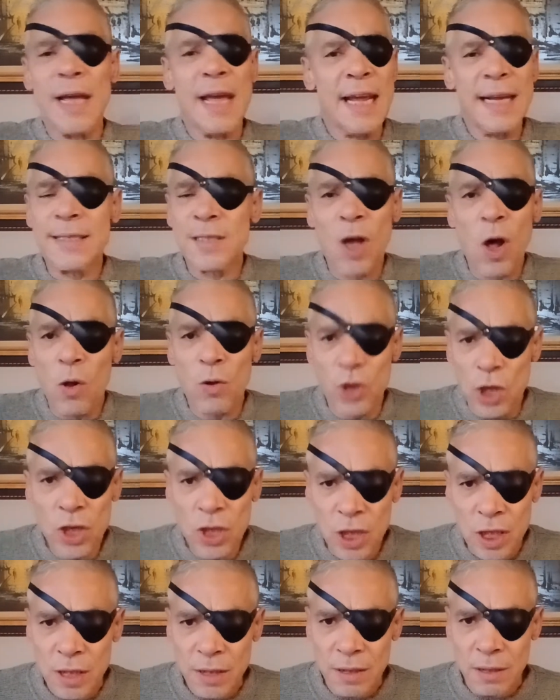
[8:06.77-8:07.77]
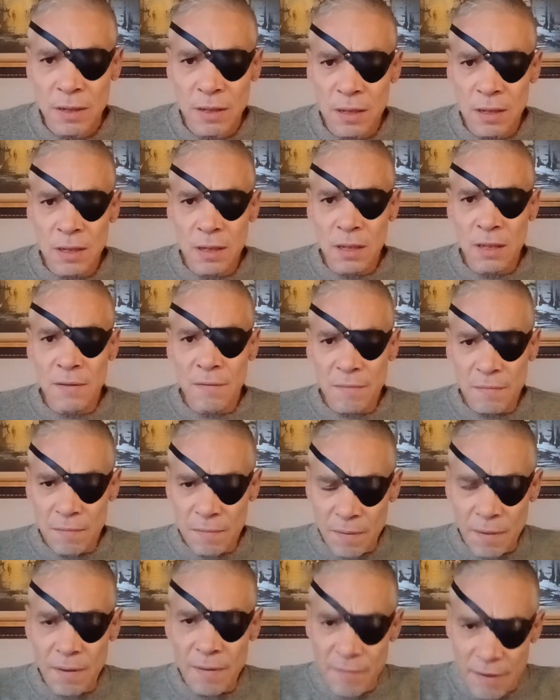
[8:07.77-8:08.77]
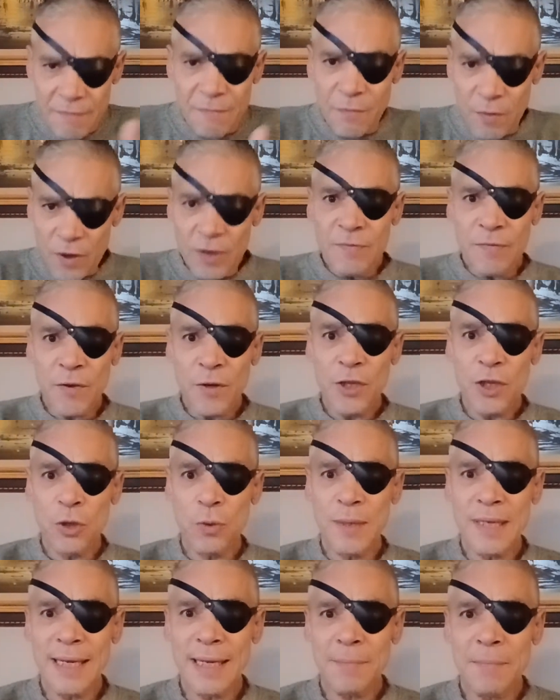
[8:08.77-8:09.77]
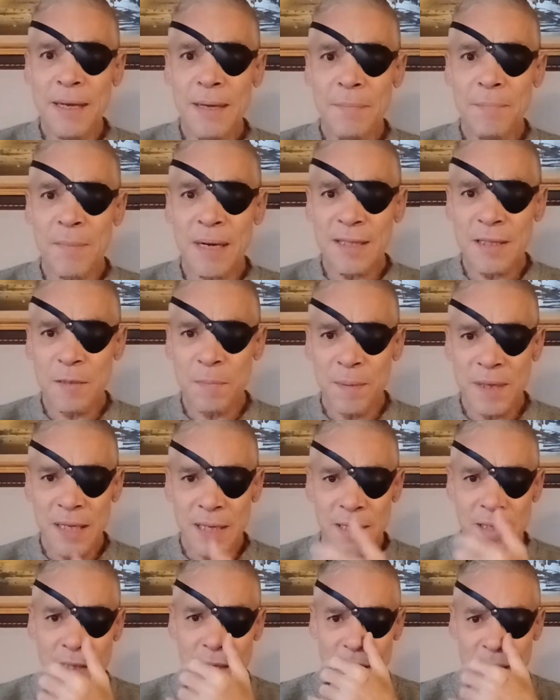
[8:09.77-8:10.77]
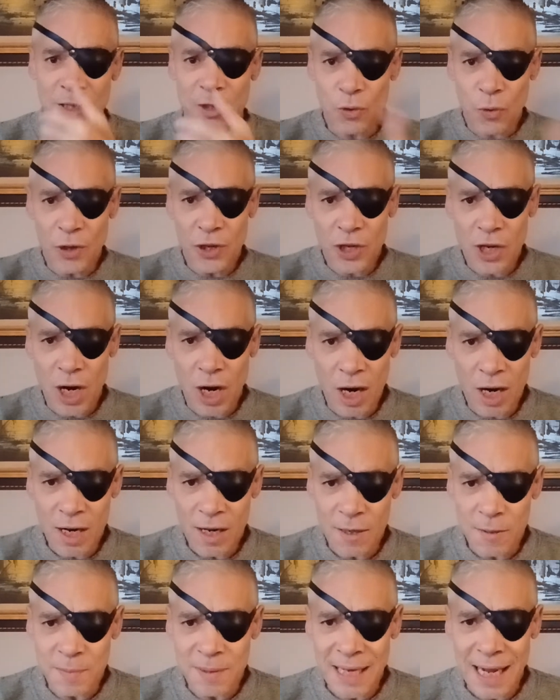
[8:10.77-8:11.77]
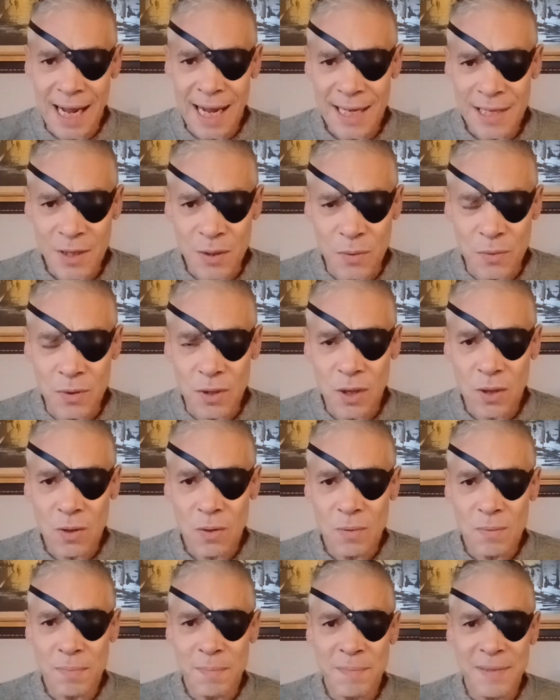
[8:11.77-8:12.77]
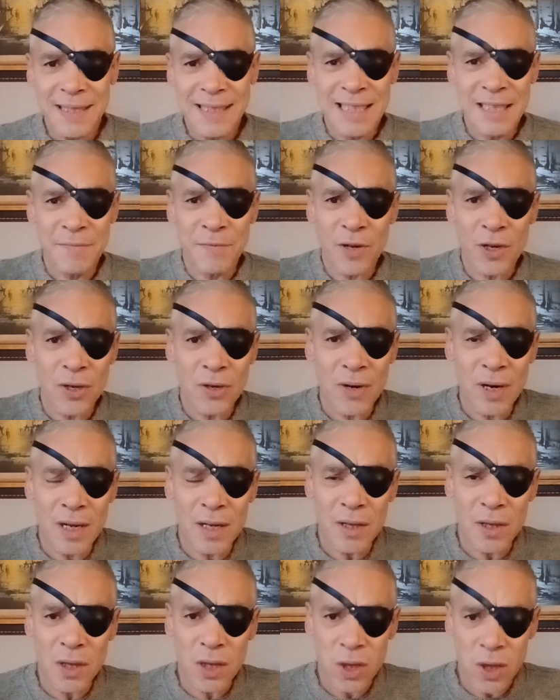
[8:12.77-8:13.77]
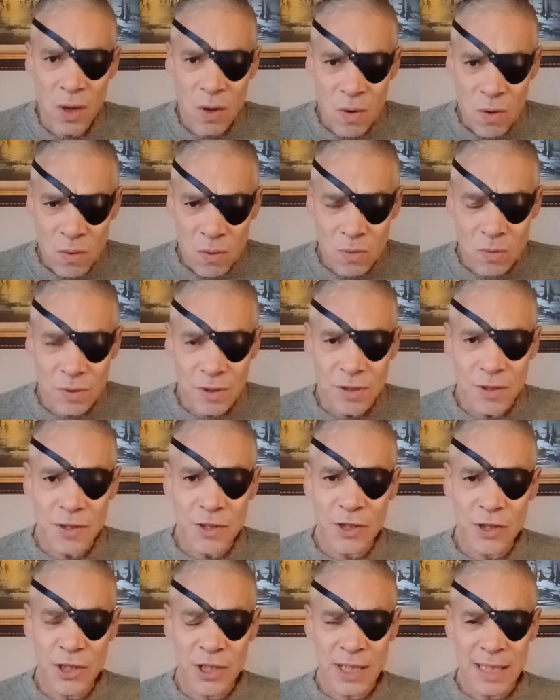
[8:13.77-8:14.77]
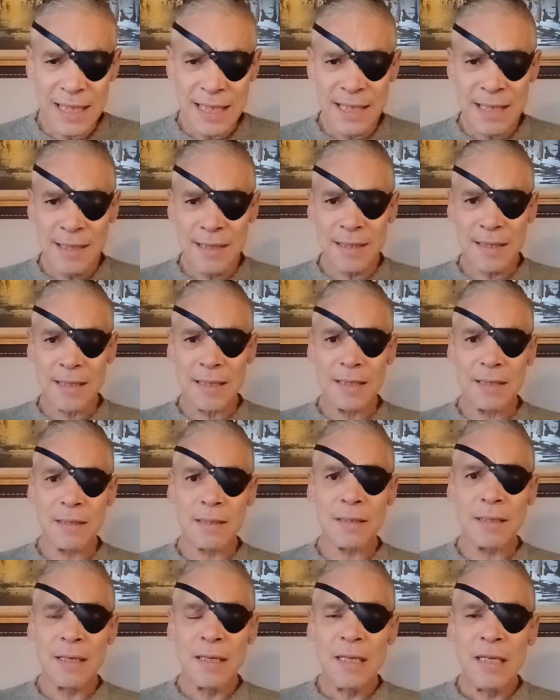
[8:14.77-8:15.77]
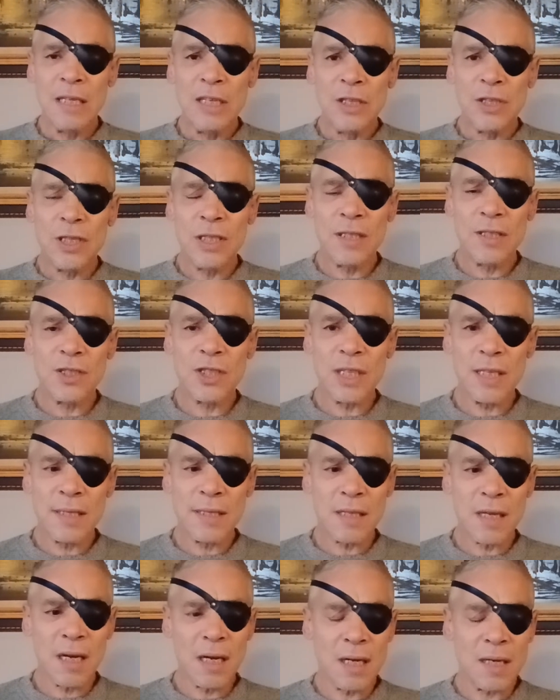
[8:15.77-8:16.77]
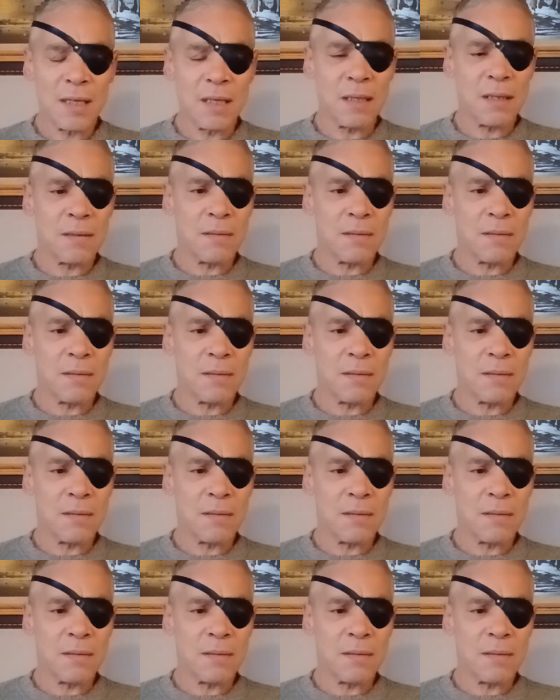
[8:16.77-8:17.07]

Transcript: it's all good. Friend, for you, it, it must be. Enjoy your carbs. I don't know. Leave her alone. Jesus. She's just a,